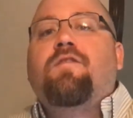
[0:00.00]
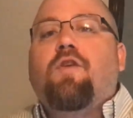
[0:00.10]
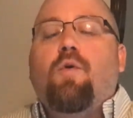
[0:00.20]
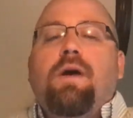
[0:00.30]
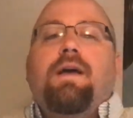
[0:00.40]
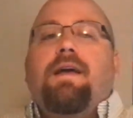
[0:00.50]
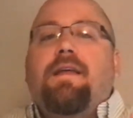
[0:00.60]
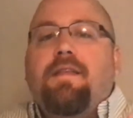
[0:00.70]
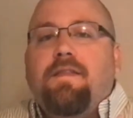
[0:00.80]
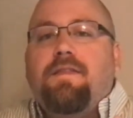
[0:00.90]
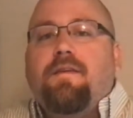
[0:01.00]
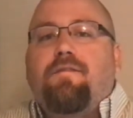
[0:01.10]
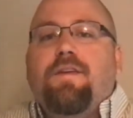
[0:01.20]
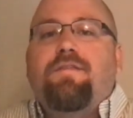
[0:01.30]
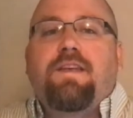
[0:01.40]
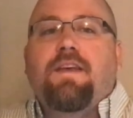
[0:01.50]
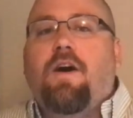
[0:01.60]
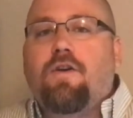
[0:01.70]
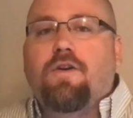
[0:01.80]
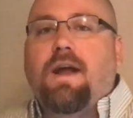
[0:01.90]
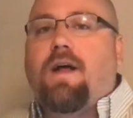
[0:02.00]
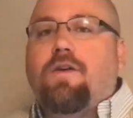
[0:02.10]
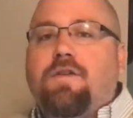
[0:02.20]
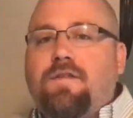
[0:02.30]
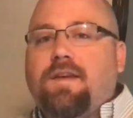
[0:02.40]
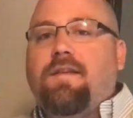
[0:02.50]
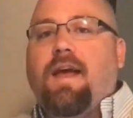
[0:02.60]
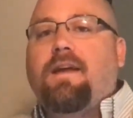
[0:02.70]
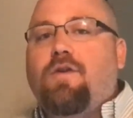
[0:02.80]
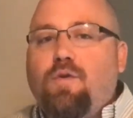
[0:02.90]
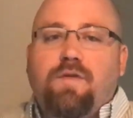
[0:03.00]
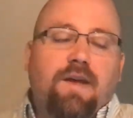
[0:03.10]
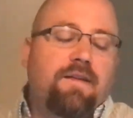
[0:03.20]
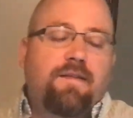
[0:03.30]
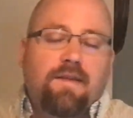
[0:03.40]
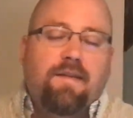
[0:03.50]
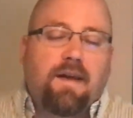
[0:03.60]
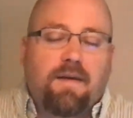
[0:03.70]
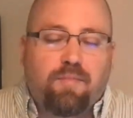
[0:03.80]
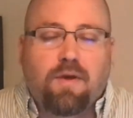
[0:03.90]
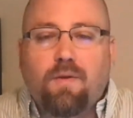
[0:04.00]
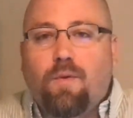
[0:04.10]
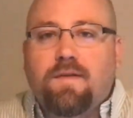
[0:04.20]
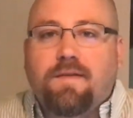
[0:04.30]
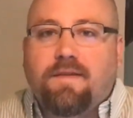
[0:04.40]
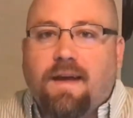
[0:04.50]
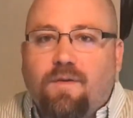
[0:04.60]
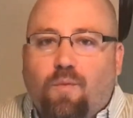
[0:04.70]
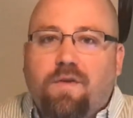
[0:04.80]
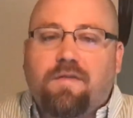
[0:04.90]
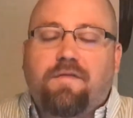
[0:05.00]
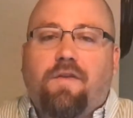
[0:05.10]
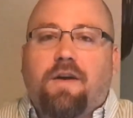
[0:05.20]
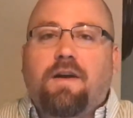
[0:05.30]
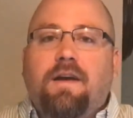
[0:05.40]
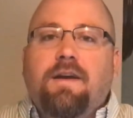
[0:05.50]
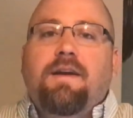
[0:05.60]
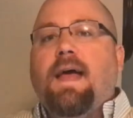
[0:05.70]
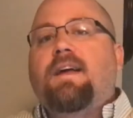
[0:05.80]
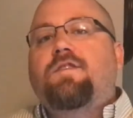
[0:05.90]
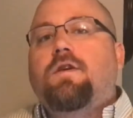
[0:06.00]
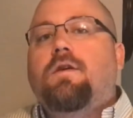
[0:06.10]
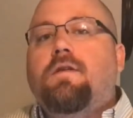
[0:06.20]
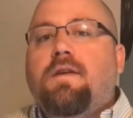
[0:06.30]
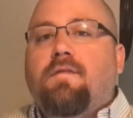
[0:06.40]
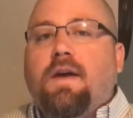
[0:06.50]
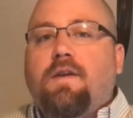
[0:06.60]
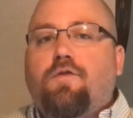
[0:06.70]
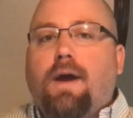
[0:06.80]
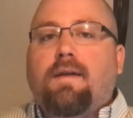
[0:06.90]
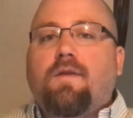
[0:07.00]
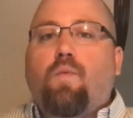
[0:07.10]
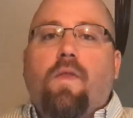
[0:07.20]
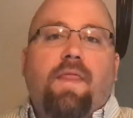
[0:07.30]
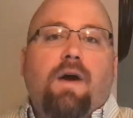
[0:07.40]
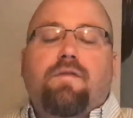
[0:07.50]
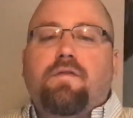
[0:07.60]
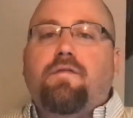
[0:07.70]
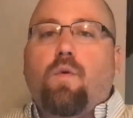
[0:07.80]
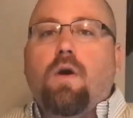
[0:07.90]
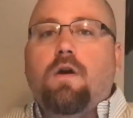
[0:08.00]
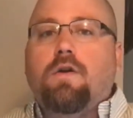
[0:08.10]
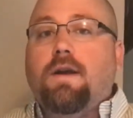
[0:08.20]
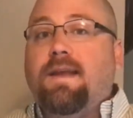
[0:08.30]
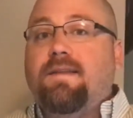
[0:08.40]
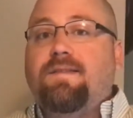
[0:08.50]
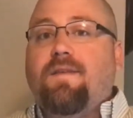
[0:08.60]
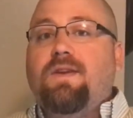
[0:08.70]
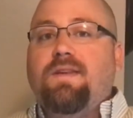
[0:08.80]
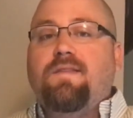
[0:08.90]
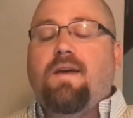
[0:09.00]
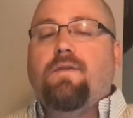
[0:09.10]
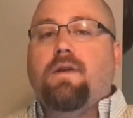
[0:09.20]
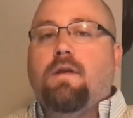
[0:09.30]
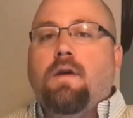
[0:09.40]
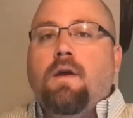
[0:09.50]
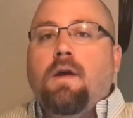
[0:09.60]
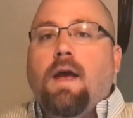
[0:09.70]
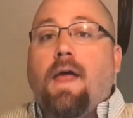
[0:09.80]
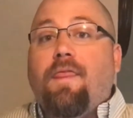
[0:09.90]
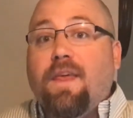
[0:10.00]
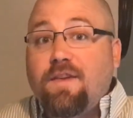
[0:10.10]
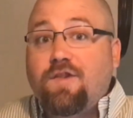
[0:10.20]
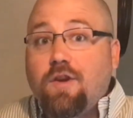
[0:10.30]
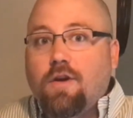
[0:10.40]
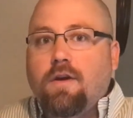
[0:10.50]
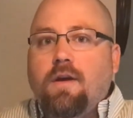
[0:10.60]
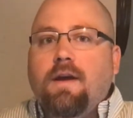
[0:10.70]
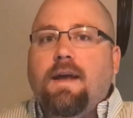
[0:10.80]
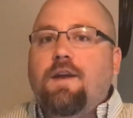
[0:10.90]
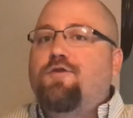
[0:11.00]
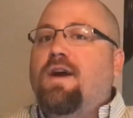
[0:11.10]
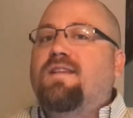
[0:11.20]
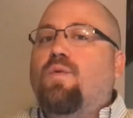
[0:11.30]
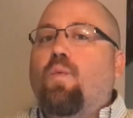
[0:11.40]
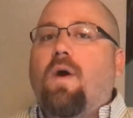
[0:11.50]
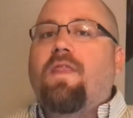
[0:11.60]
So the $1,500 six handed, who said six handed play wasn't dead and wasn't fun? Last year, the event attracted 1,477, and this year, it attracted